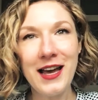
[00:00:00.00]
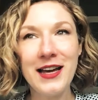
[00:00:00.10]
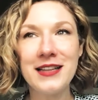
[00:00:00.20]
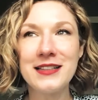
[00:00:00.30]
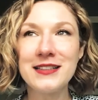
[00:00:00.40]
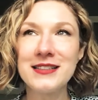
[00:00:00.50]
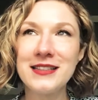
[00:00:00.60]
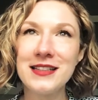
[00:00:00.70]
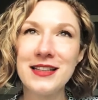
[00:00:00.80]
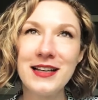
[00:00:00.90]
and
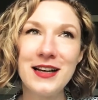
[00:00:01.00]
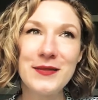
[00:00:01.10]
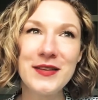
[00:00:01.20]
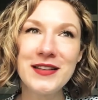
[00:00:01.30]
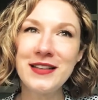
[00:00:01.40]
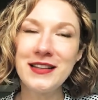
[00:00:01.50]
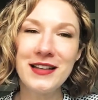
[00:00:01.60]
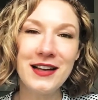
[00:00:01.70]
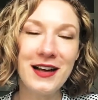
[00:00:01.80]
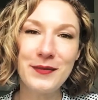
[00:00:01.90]
I mean,
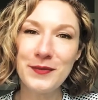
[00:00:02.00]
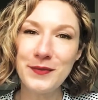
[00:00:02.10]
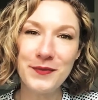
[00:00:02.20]
I'm